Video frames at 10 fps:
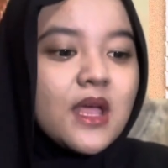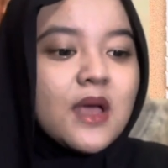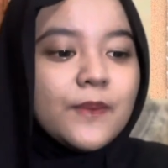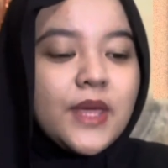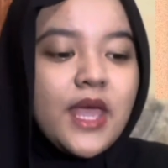
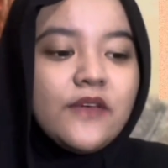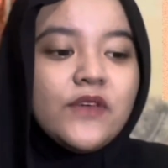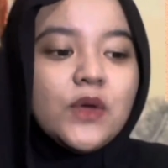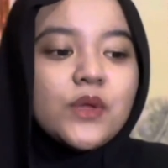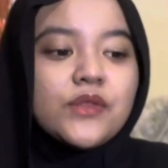
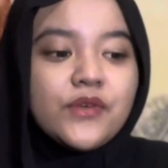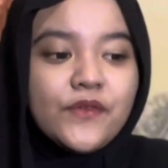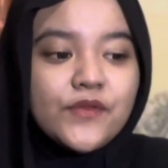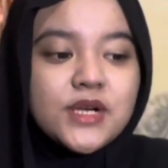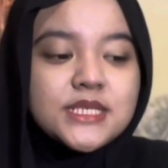behaving with
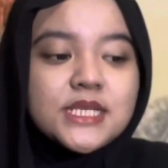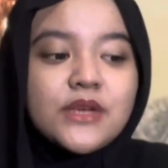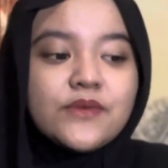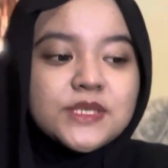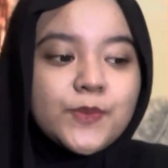reverence
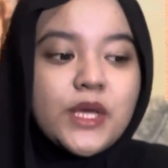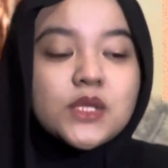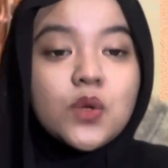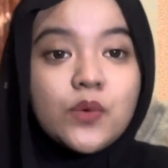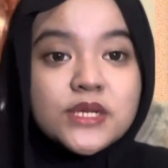and respect
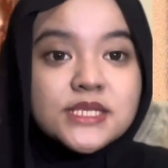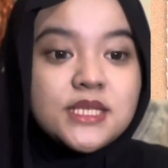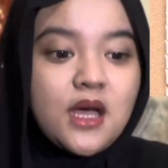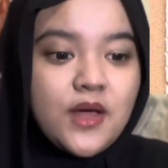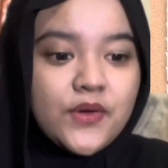towards
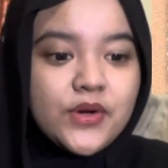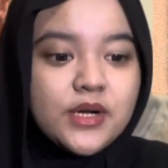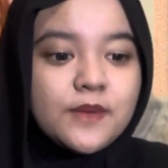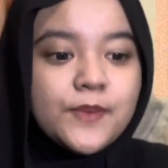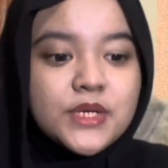the
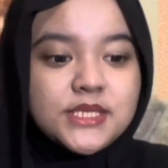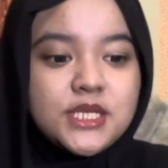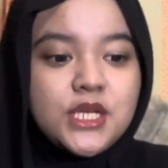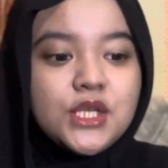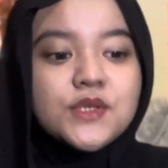other
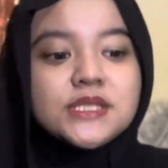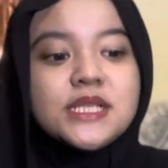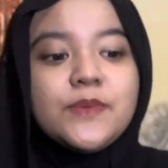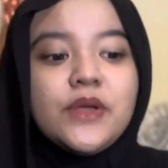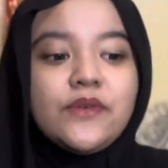person,
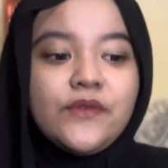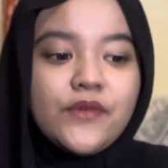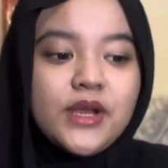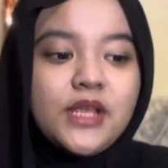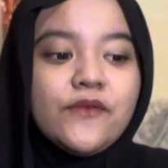usually by
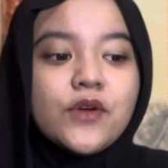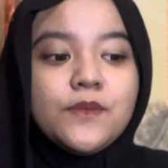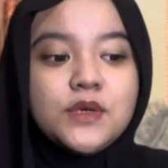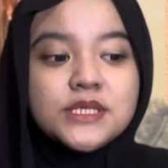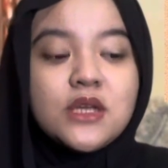refraining from
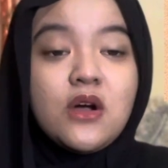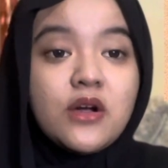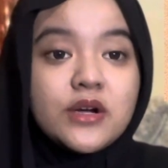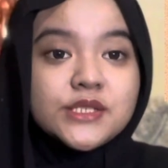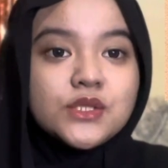using
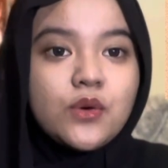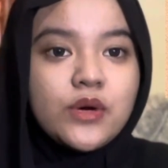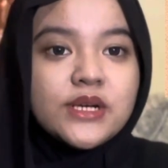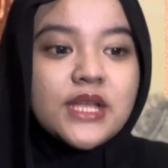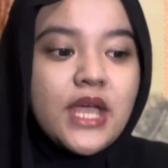harsh or
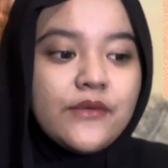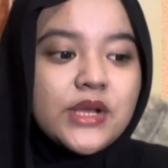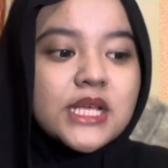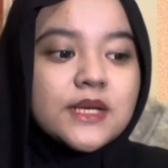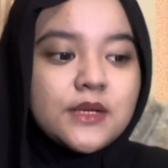
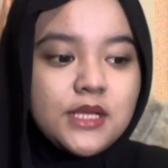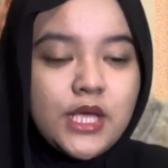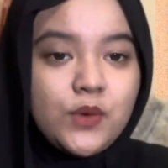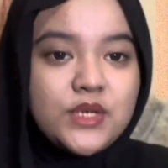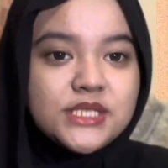direct
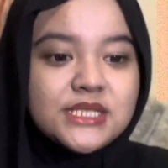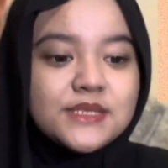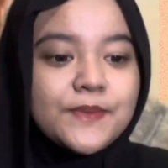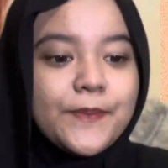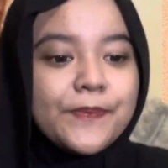language.
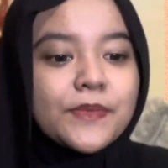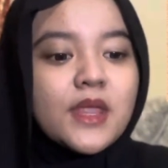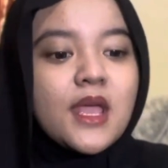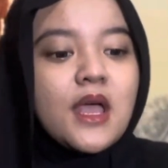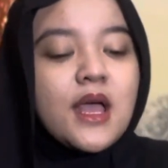
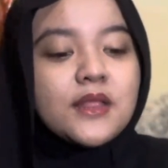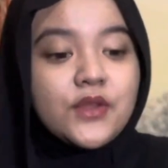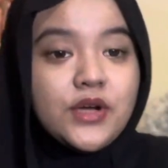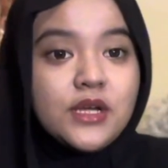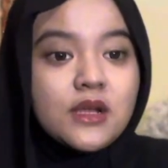
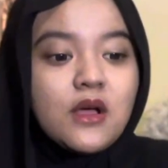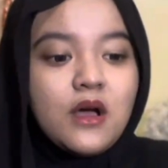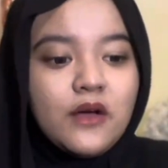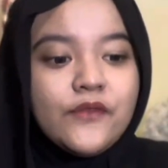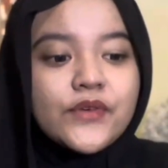Third,
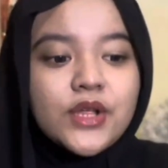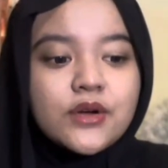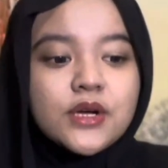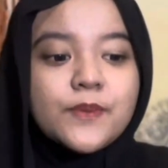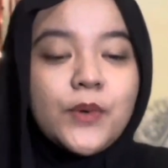
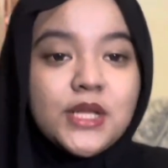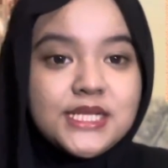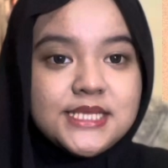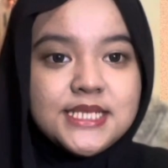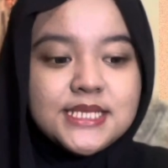off-record
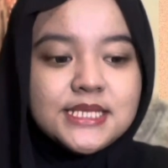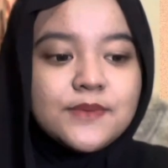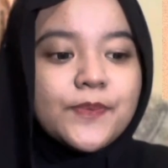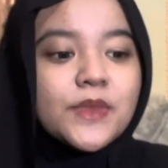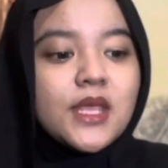politeness,
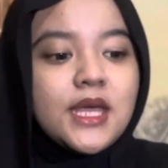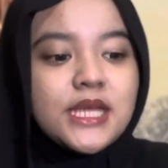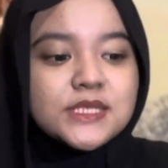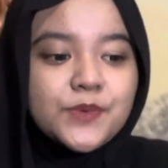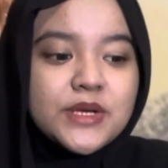
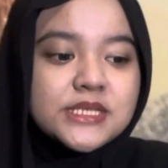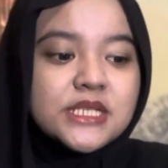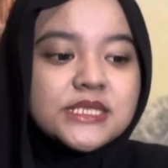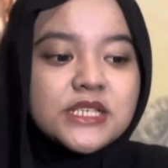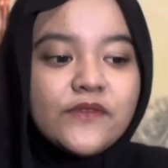expressing
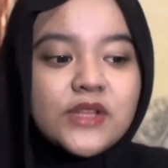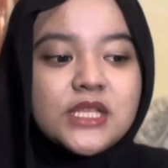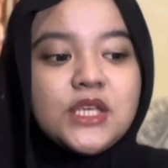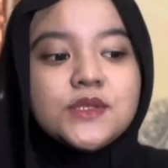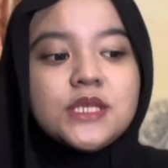civility
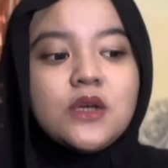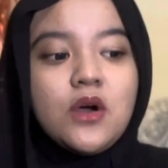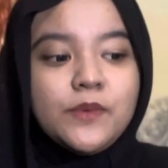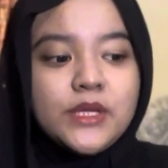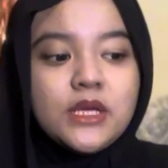using
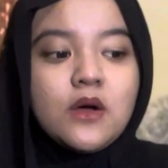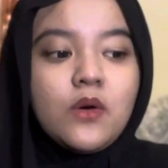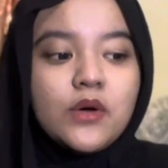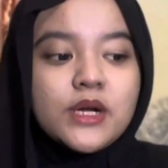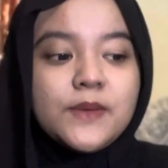oblique
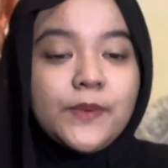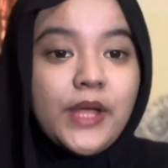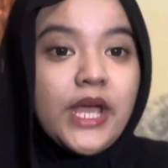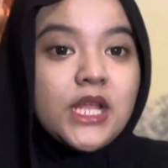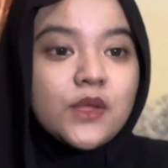or
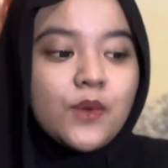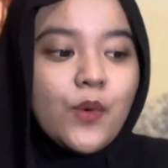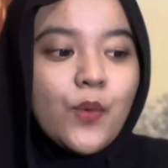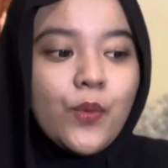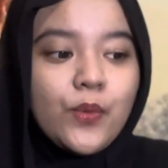implied
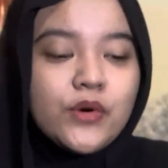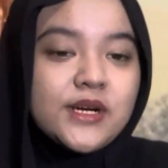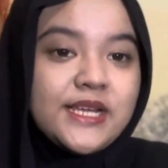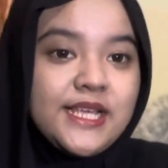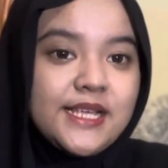wording.